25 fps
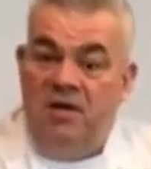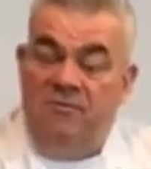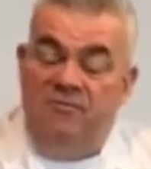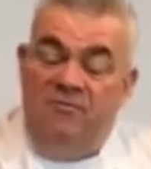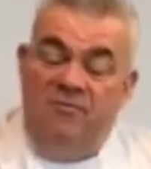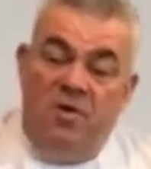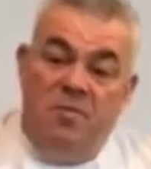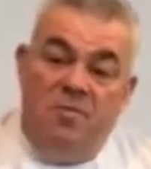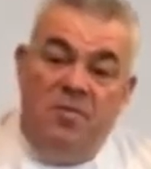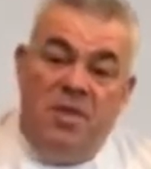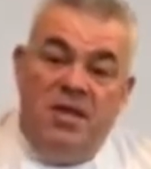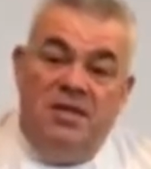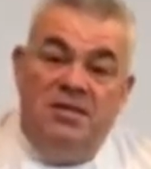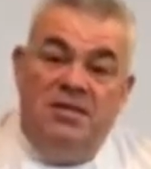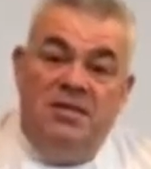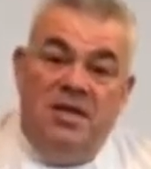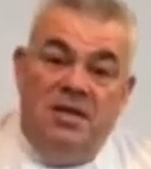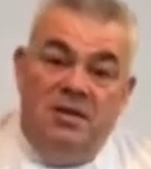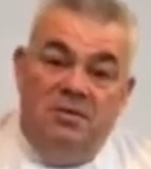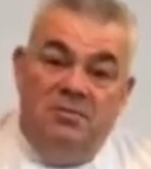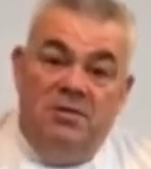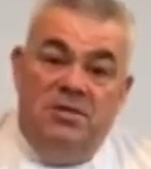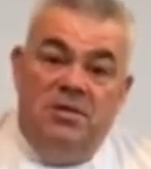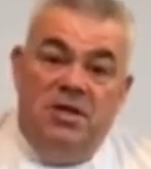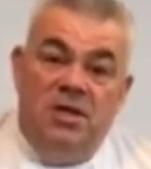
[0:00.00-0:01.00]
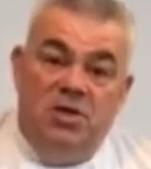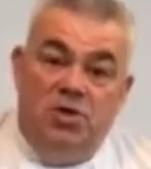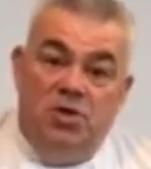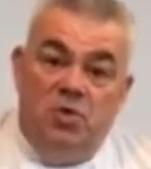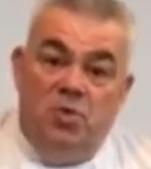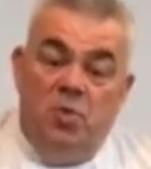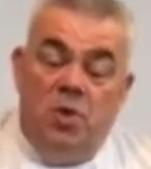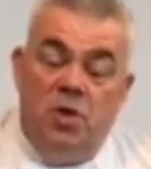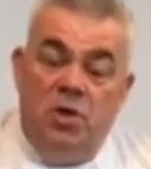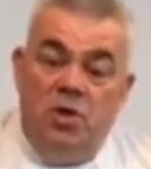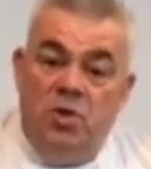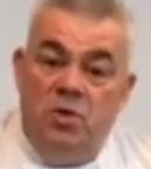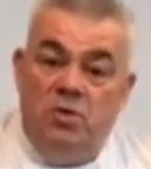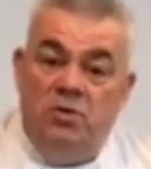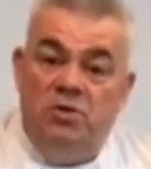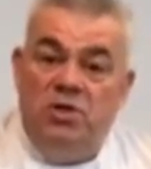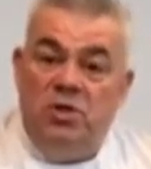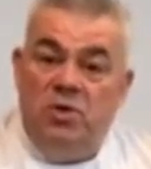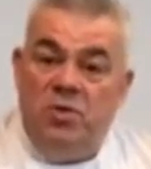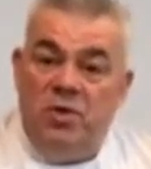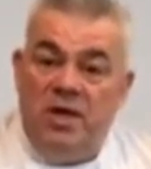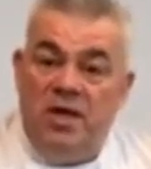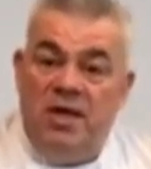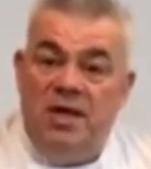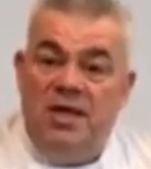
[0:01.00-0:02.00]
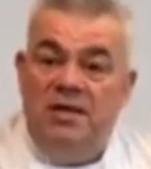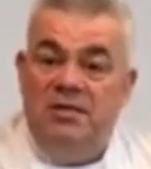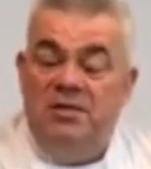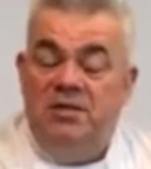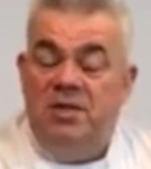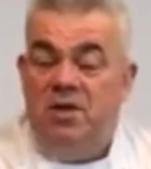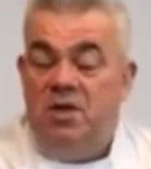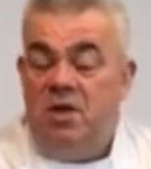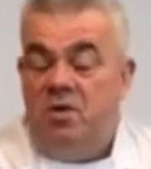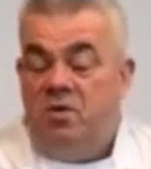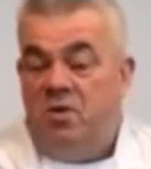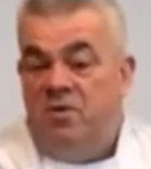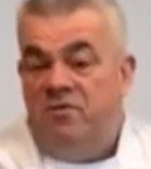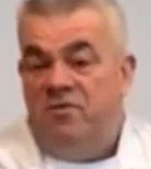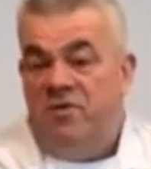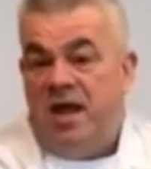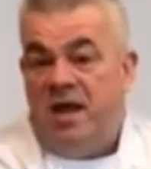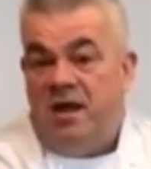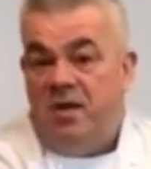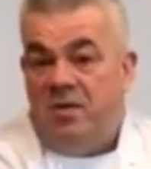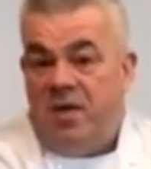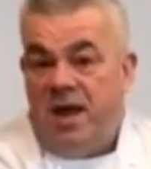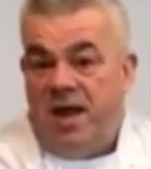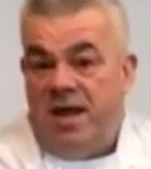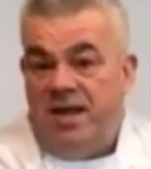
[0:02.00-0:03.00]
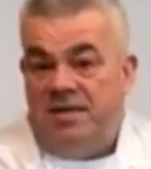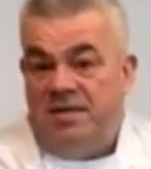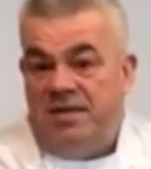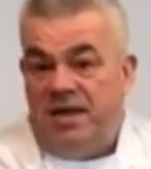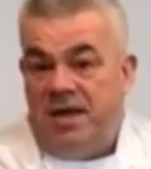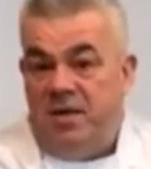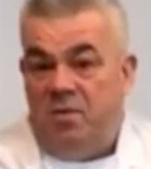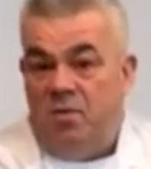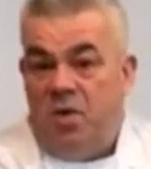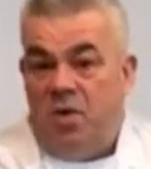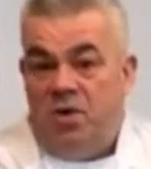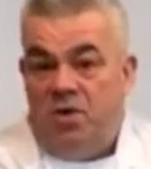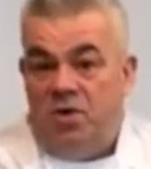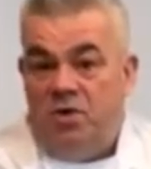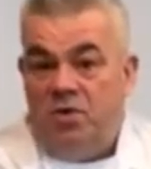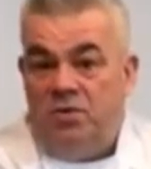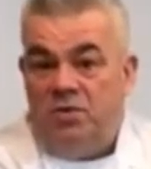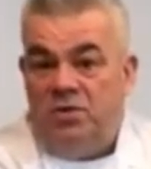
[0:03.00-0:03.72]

And from that skill session, what you're doing is that you're evaluating what